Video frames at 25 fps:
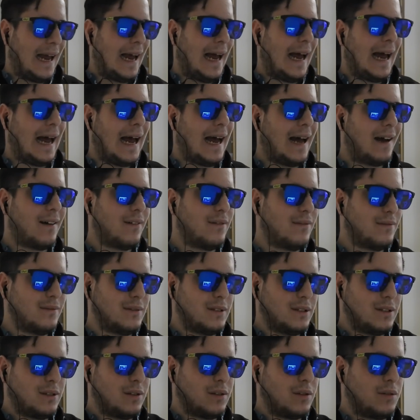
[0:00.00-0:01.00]

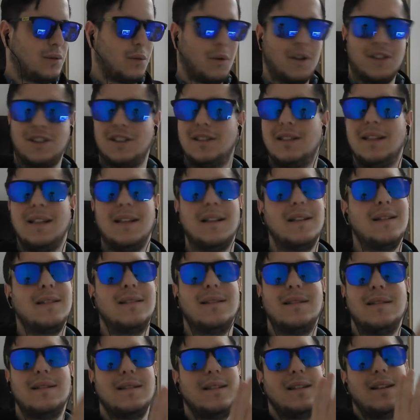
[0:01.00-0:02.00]
to watch
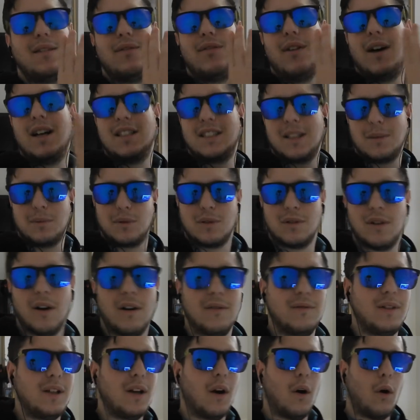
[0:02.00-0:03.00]
the first episode
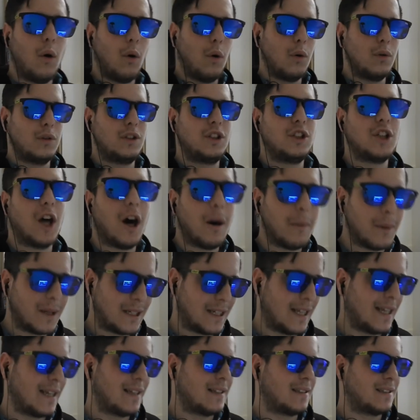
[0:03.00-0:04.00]
of the old Shaman
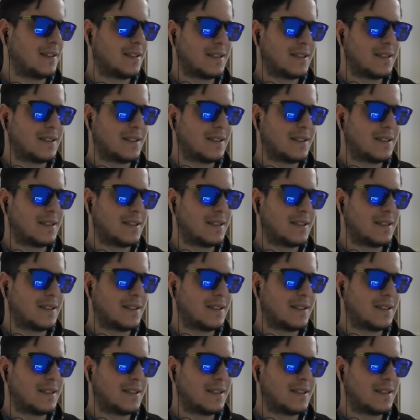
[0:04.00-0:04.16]
King to